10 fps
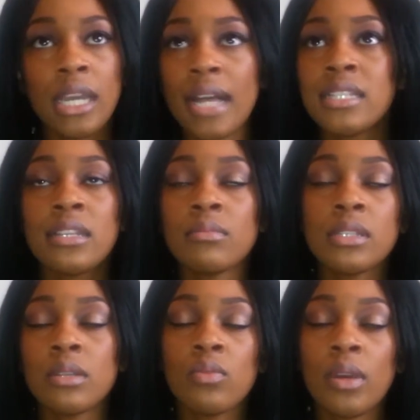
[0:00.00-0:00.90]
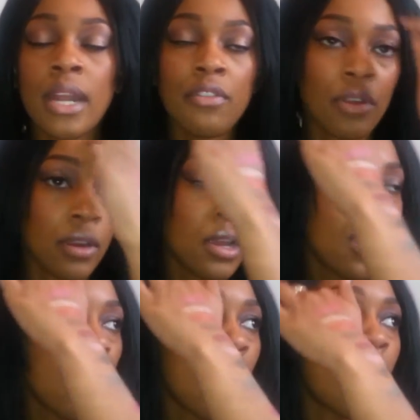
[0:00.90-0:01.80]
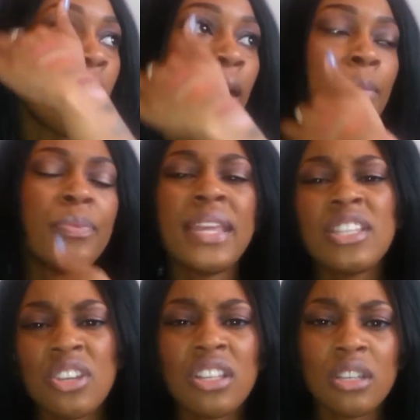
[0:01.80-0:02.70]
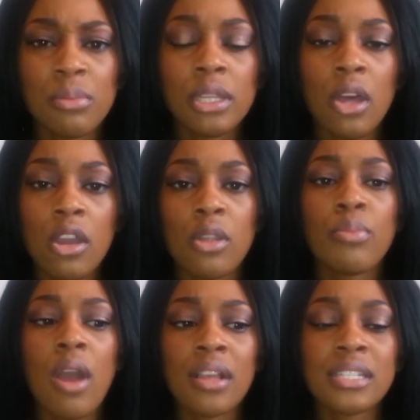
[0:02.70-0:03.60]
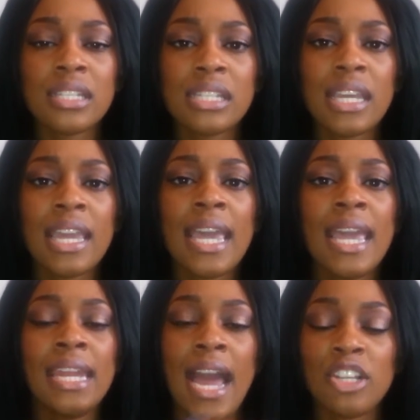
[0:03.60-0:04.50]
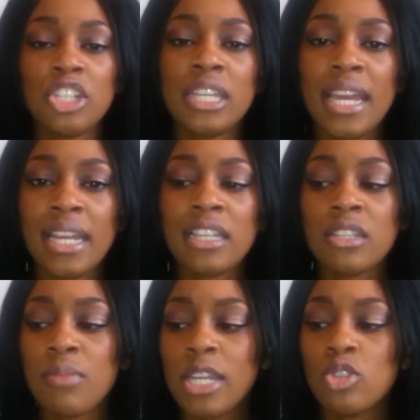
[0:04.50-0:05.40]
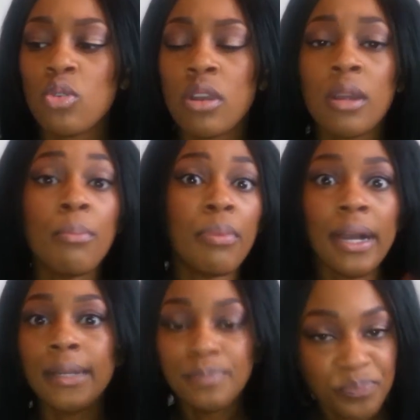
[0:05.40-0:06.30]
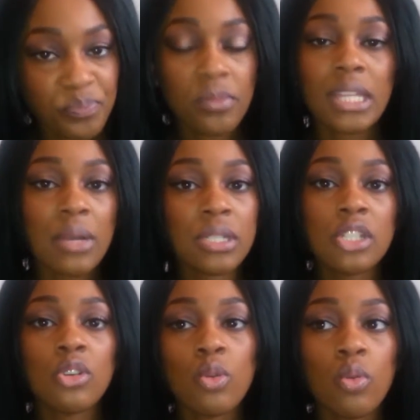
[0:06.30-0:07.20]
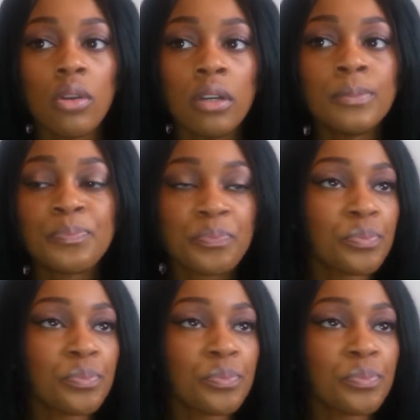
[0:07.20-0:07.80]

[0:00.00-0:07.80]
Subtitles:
the customs and whatever, they took a little bit longer processing it and actually getting it to my door, but that was still cool.